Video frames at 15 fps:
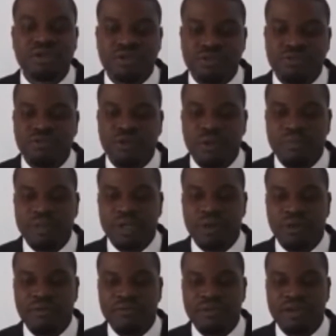to form the
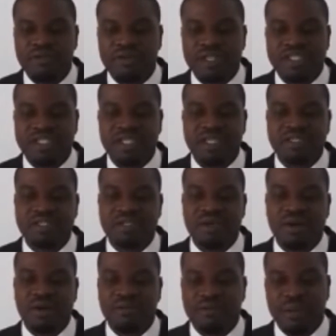Confederate
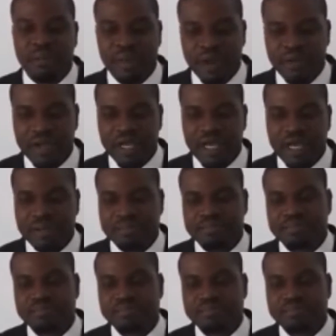States of America.